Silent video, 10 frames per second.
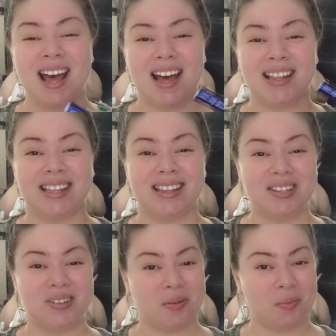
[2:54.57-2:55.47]
I think
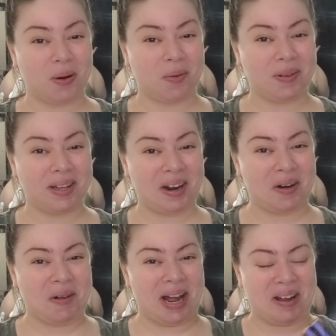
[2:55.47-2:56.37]
that you could probably
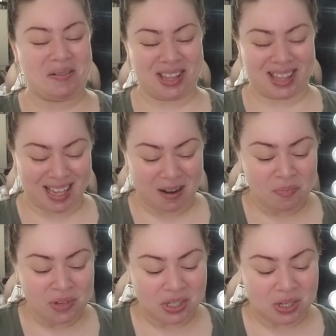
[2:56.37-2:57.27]
get away with it.
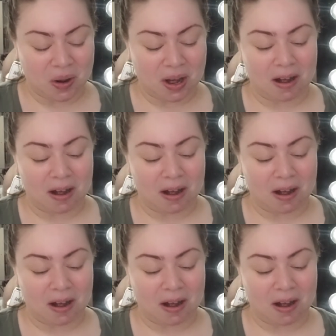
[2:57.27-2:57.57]
So